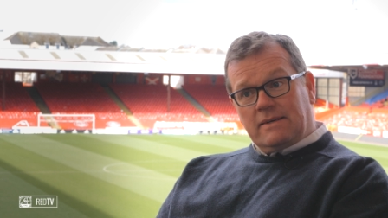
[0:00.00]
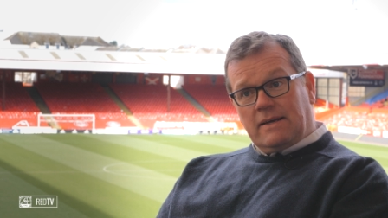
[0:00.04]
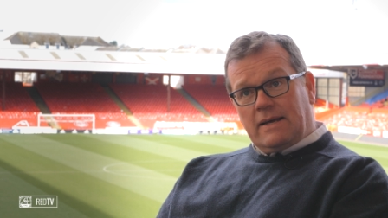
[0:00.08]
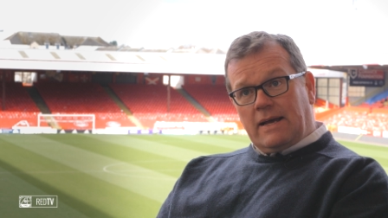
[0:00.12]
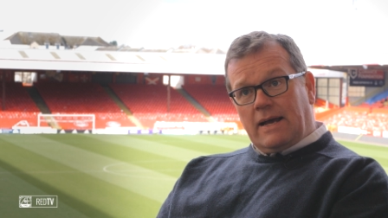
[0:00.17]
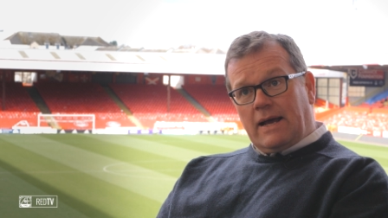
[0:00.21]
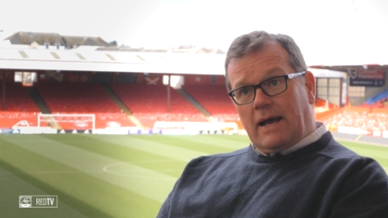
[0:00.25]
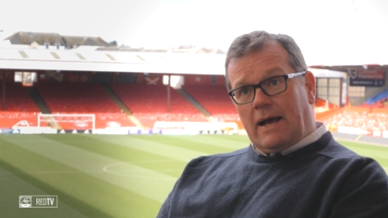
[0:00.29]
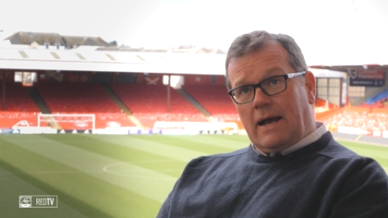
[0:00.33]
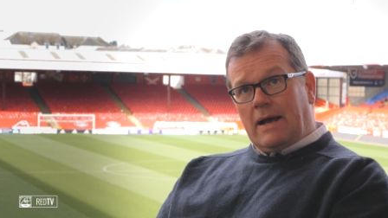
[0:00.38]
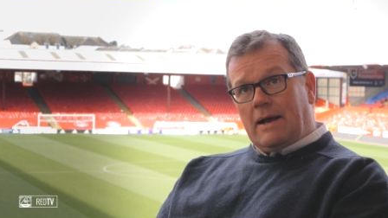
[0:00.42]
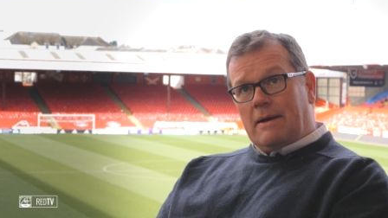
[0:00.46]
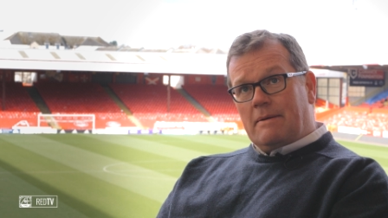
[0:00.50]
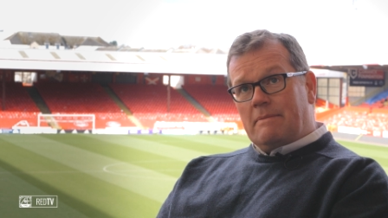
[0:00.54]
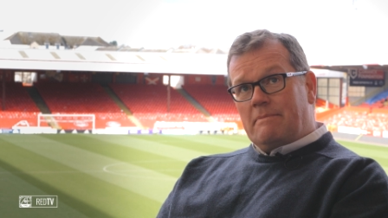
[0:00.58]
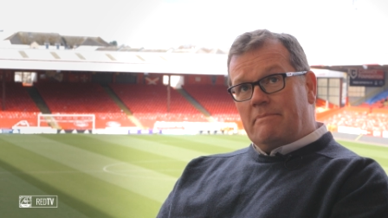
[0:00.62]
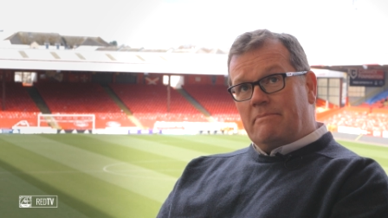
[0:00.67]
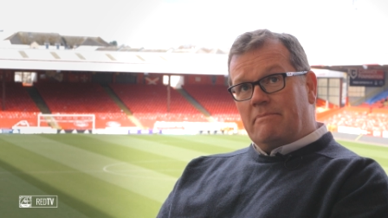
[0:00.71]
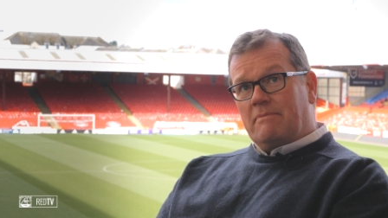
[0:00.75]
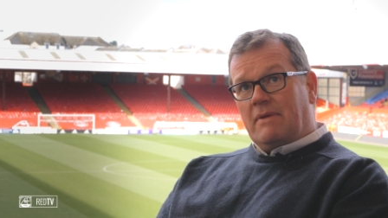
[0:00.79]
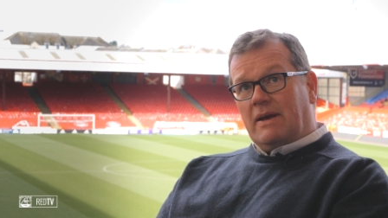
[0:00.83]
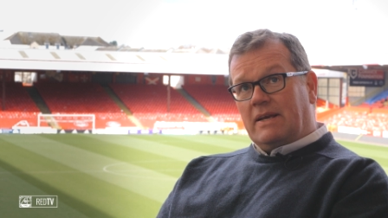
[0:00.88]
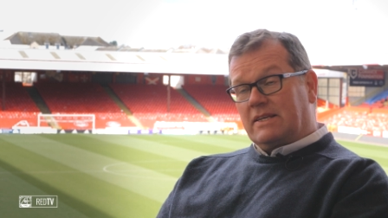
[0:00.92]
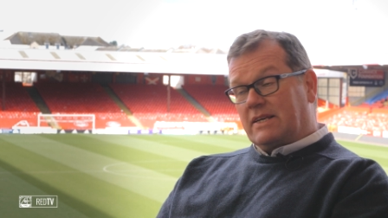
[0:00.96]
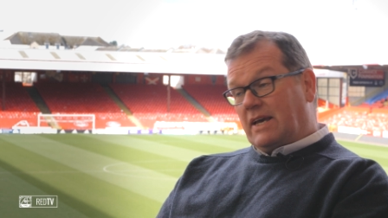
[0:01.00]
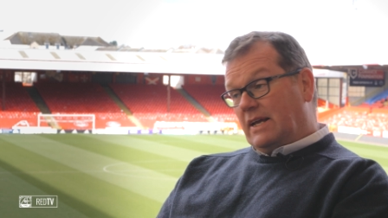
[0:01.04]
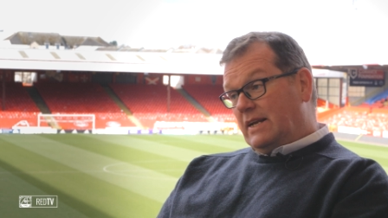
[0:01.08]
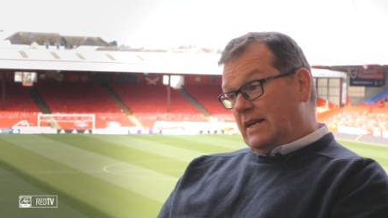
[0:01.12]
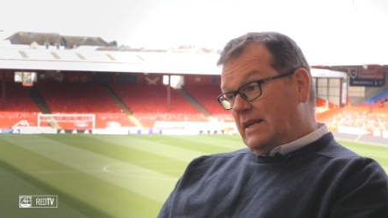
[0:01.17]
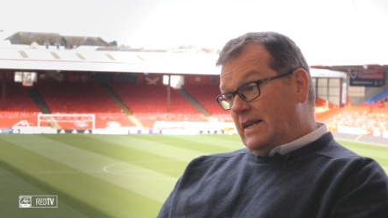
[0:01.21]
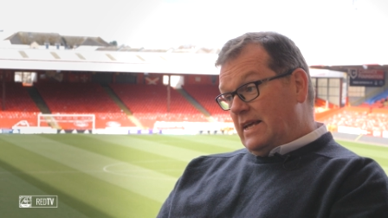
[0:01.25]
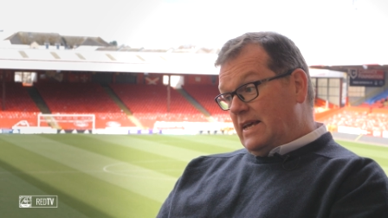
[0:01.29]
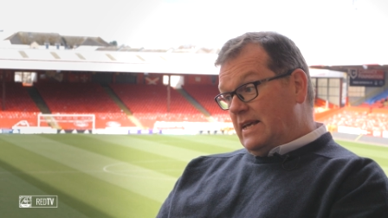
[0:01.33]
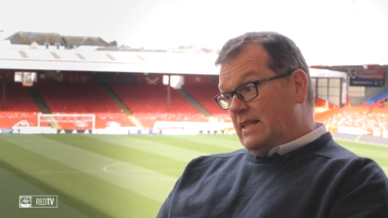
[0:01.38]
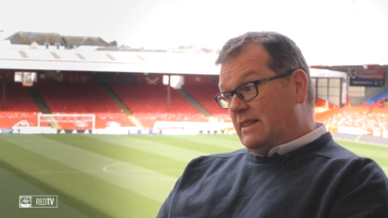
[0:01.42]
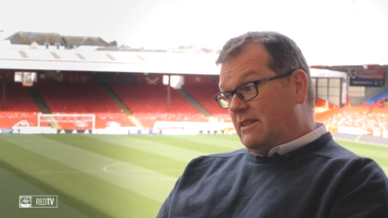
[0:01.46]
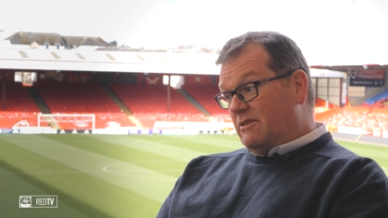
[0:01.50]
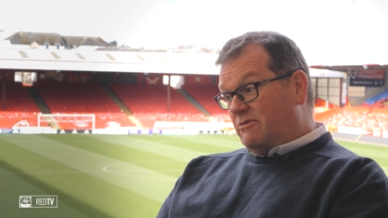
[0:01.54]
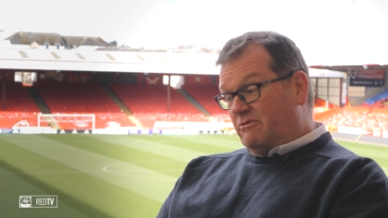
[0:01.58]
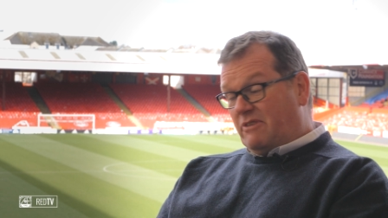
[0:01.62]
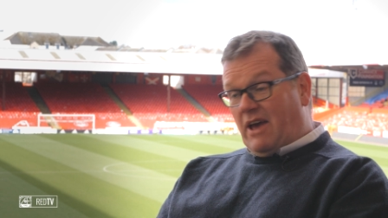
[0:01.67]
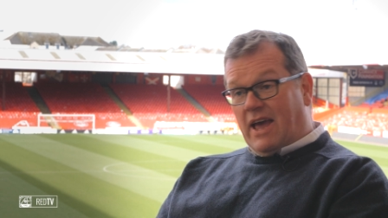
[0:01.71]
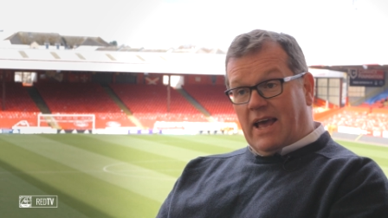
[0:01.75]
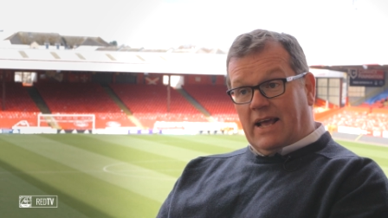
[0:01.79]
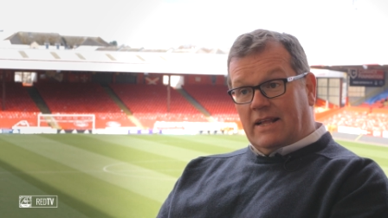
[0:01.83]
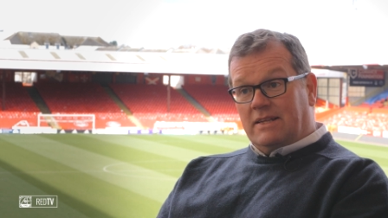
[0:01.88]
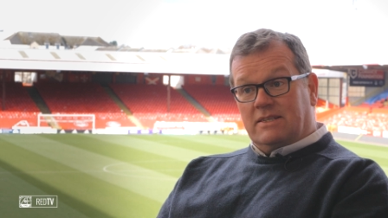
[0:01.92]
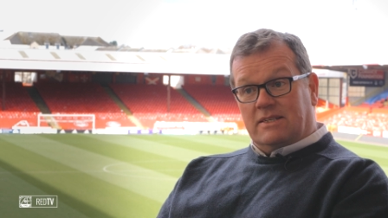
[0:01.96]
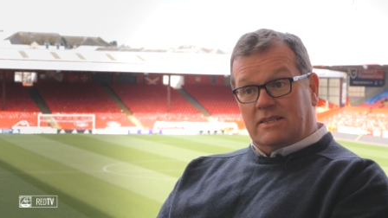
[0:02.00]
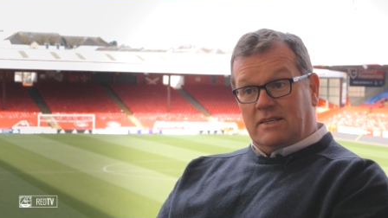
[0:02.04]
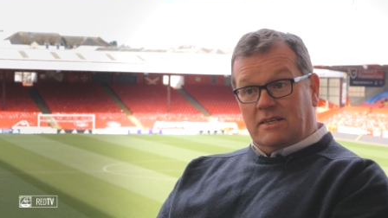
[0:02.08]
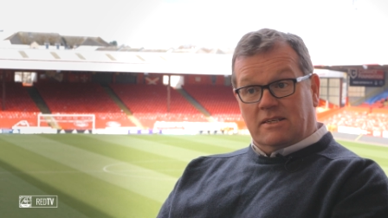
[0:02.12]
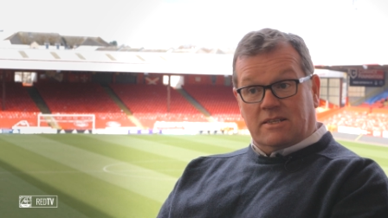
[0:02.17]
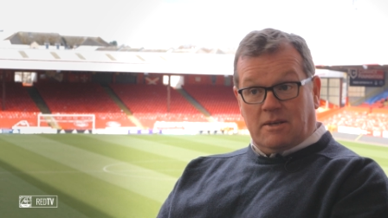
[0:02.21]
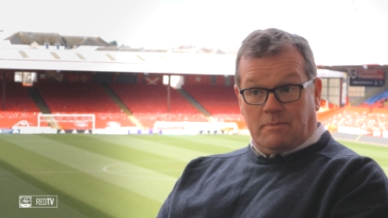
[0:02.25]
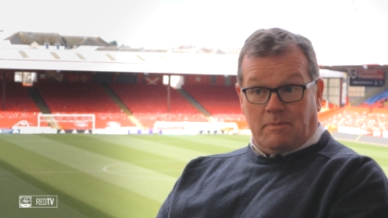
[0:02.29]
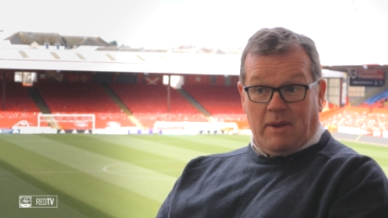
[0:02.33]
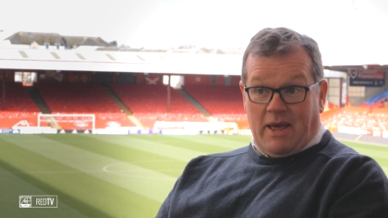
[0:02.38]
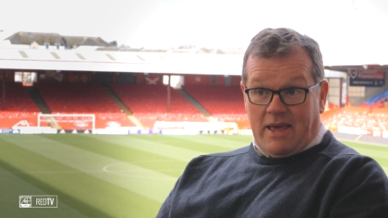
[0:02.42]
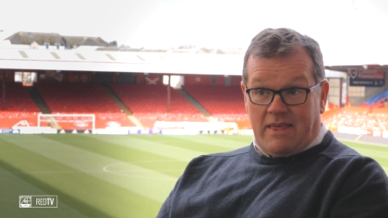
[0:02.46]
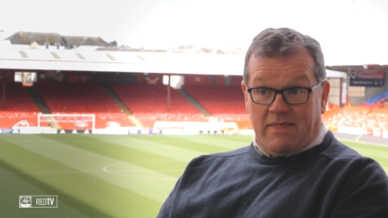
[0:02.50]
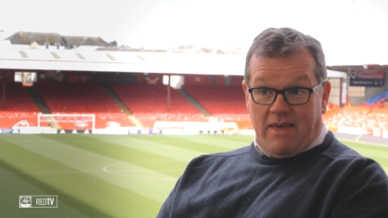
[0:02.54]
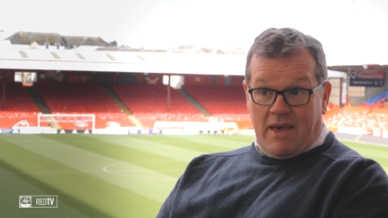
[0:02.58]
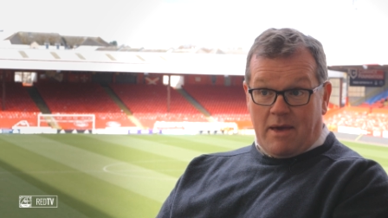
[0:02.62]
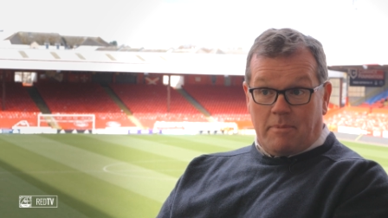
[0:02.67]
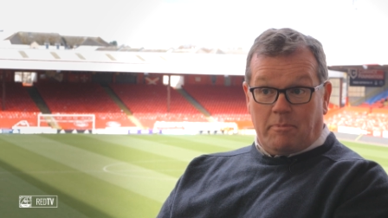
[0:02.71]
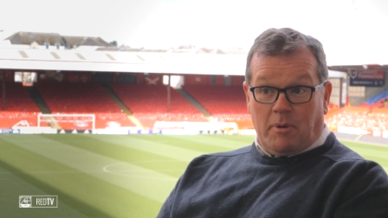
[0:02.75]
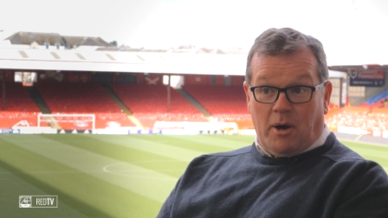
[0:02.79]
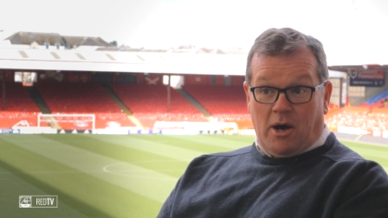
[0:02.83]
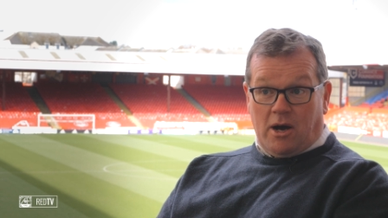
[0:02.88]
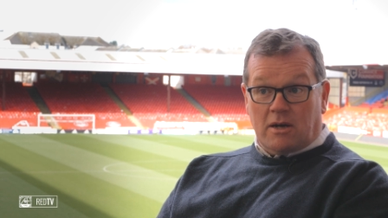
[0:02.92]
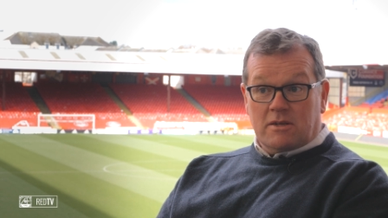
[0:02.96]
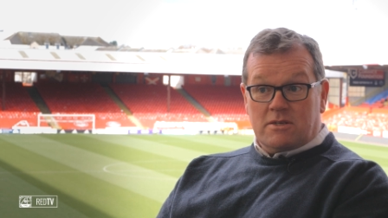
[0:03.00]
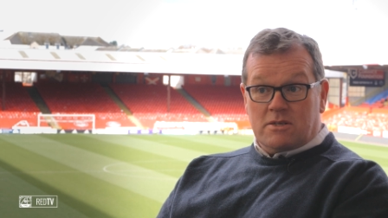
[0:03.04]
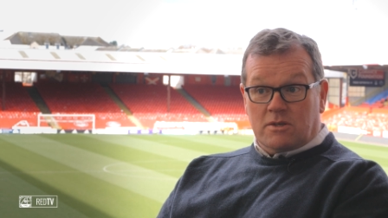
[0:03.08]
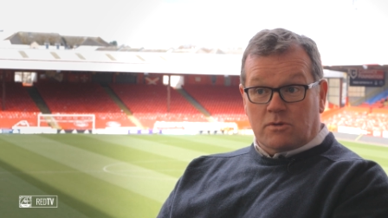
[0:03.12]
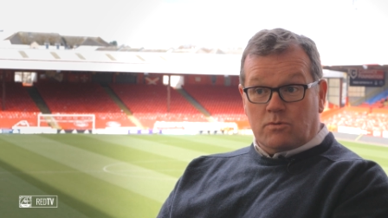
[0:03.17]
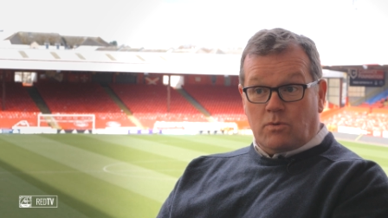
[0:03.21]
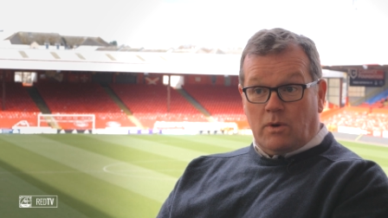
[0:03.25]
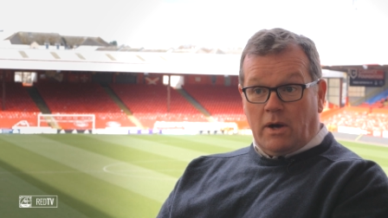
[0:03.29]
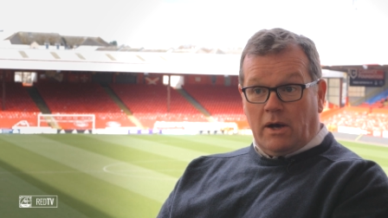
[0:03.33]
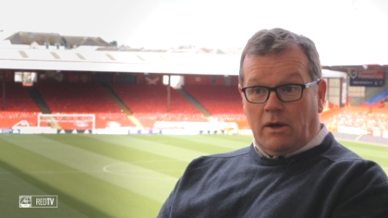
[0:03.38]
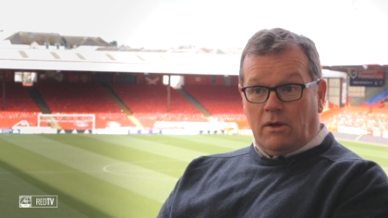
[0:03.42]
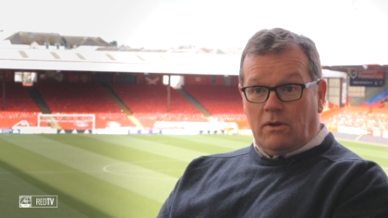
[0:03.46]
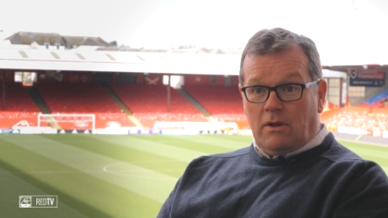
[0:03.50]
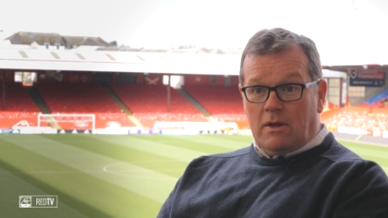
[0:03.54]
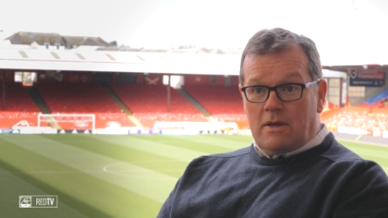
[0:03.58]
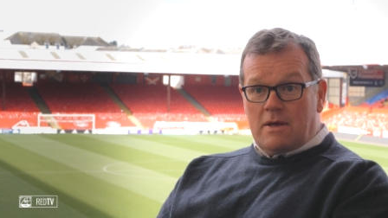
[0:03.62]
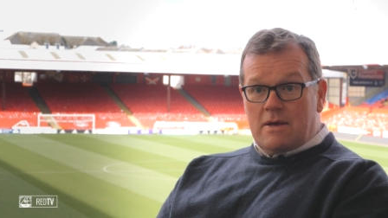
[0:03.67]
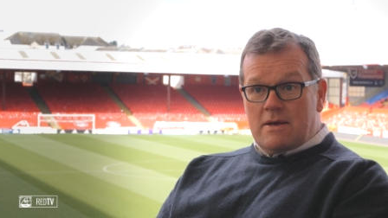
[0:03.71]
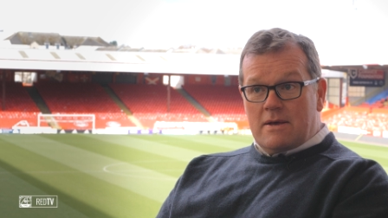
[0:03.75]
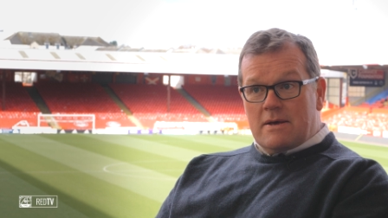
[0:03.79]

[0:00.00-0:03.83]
Um, it's going to need the fans to, to play their part as well.